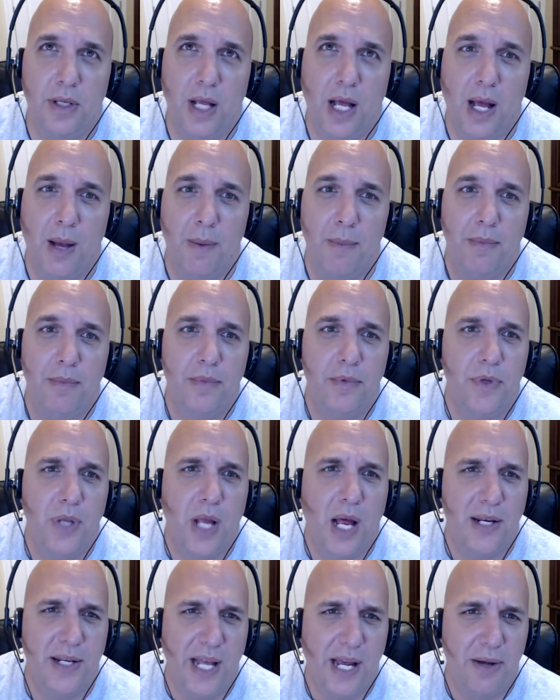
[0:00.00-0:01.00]
I'm
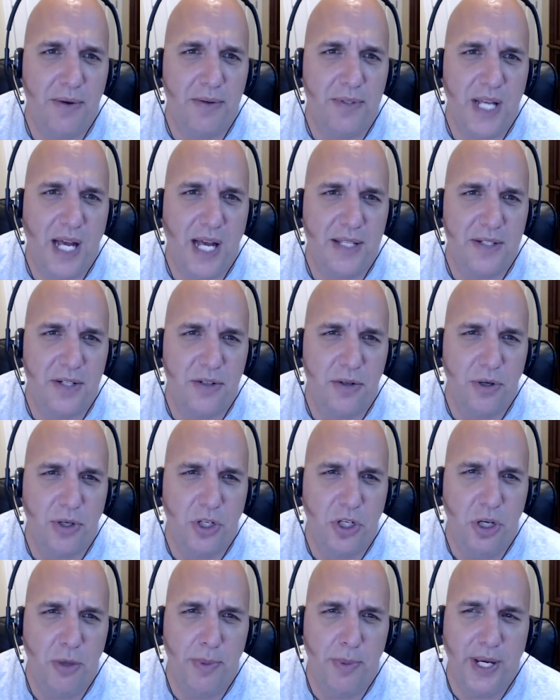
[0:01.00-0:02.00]
I downsize it to a
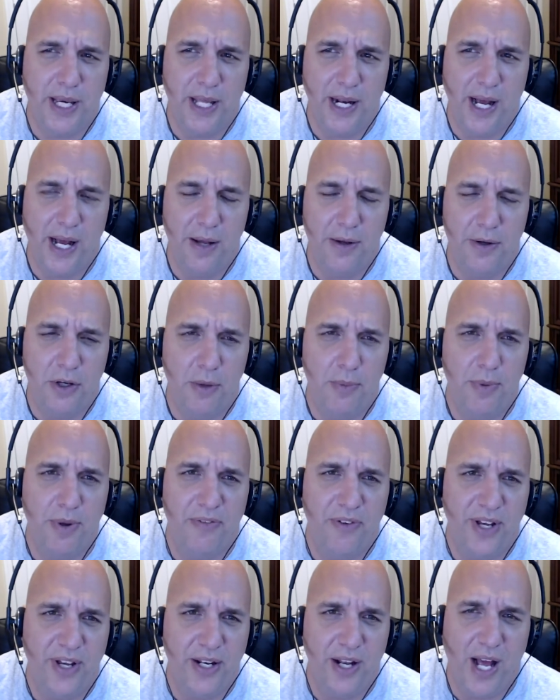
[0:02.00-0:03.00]
cubic and a, a cubic
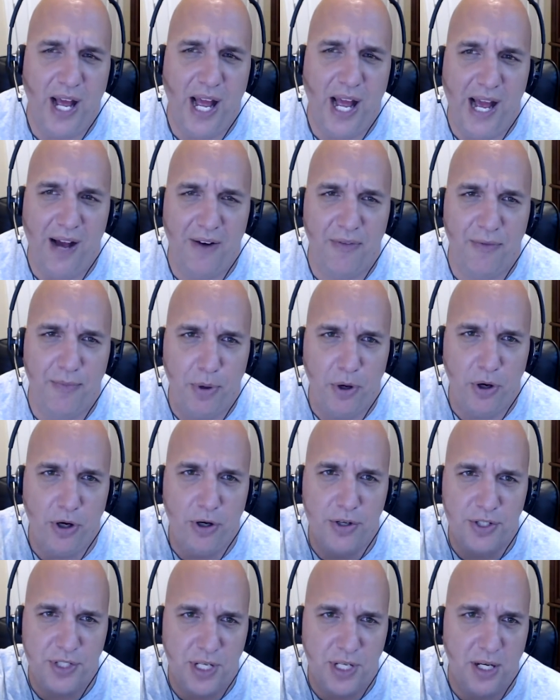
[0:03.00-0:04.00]
feet and a half
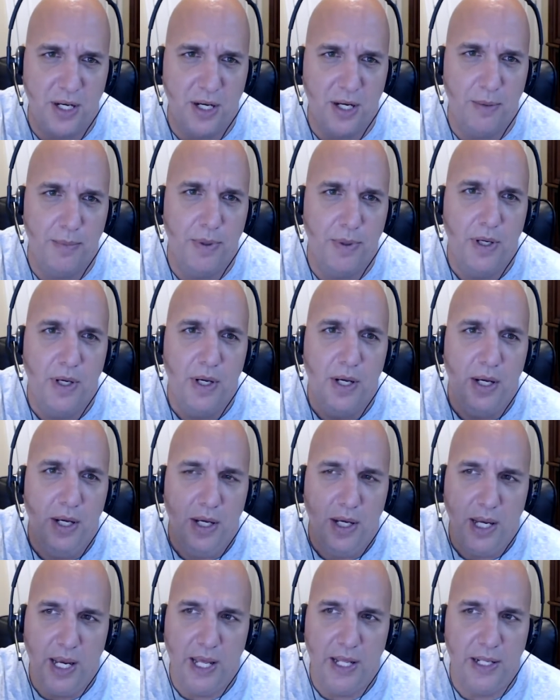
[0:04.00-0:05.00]
per sub
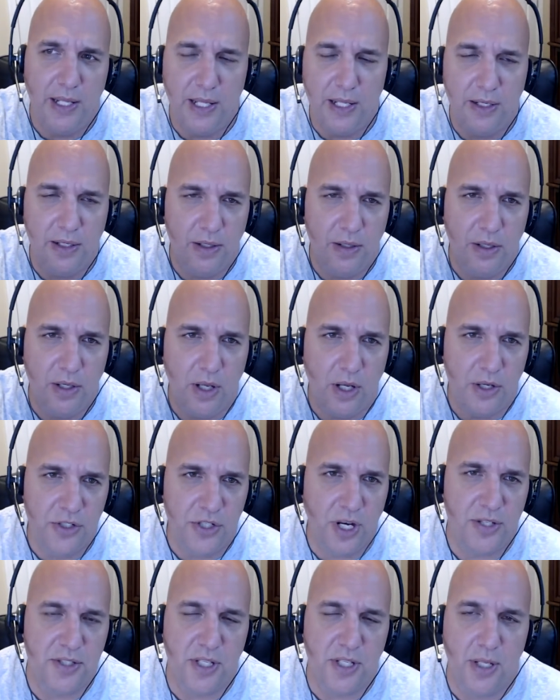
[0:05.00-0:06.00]
and then
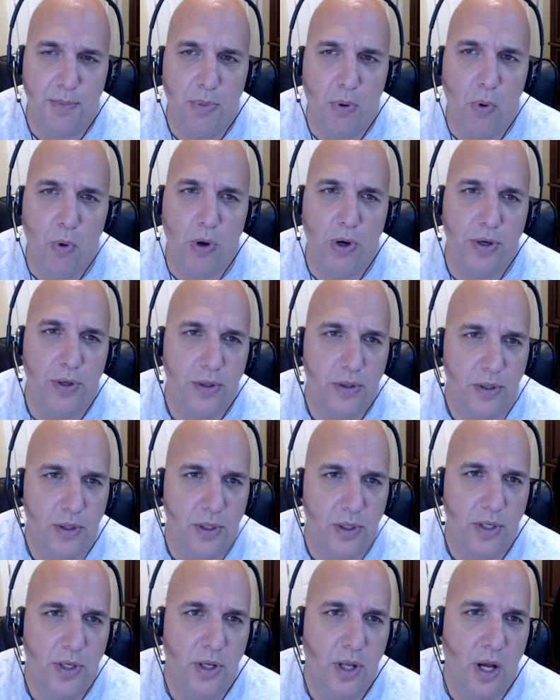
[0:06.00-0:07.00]
adjusted the port
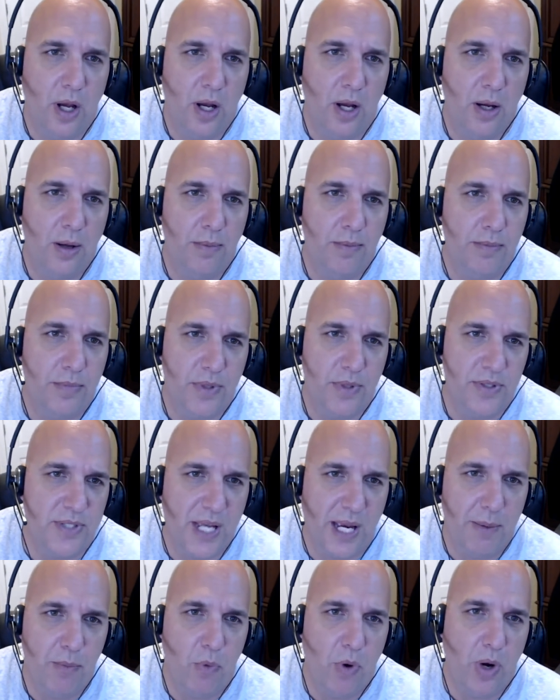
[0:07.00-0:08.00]
um, the
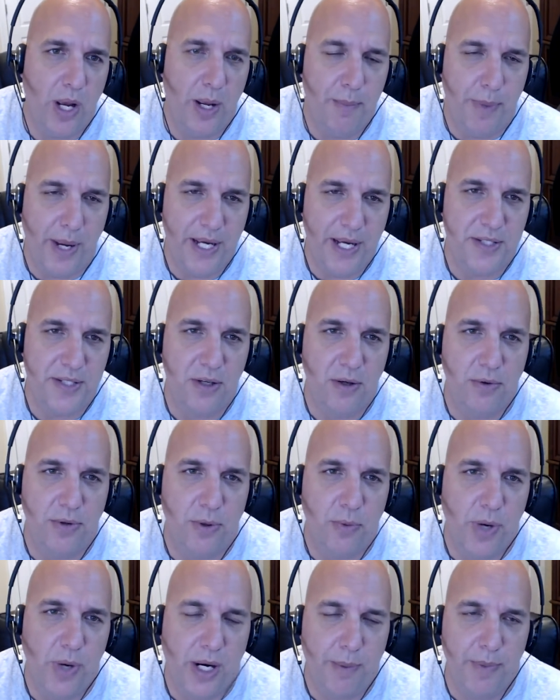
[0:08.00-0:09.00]
same way based on
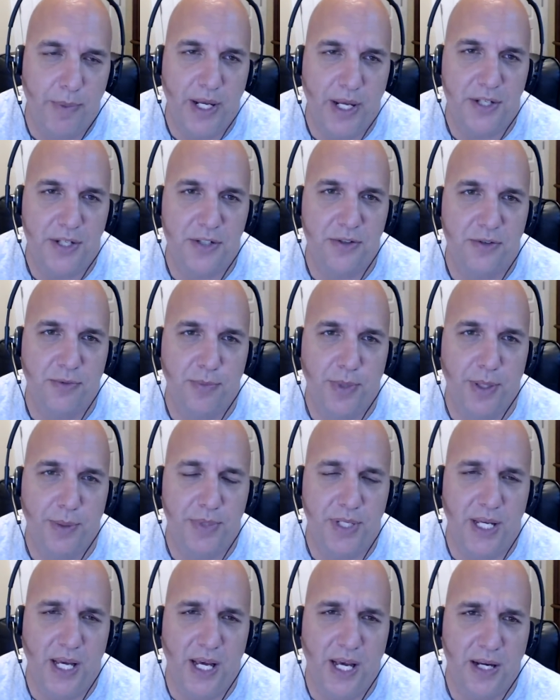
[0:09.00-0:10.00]
the recommendations from
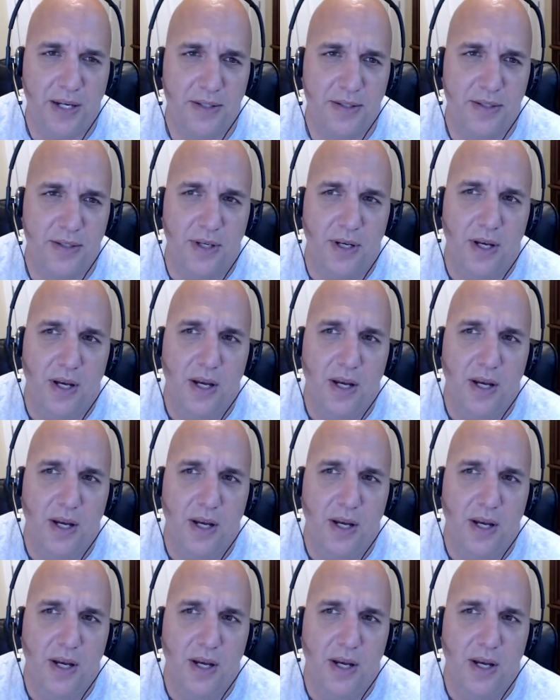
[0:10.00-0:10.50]
MTX.